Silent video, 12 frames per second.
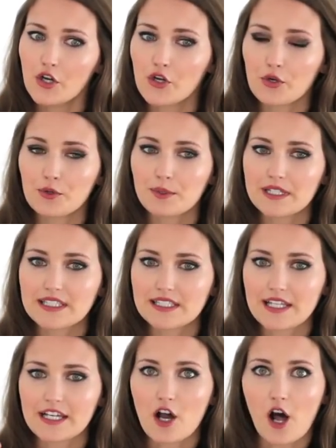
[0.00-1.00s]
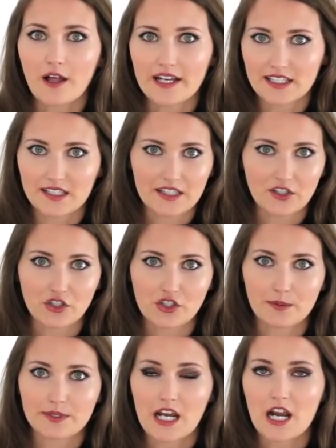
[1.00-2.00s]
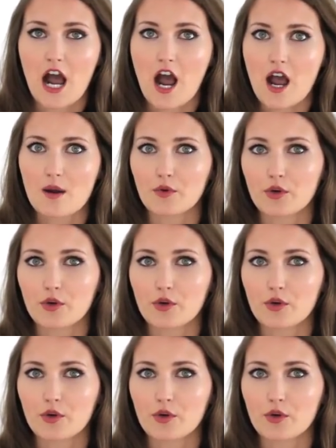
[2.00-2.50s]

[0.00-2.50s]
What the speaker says: go to places like allaccessinternships.com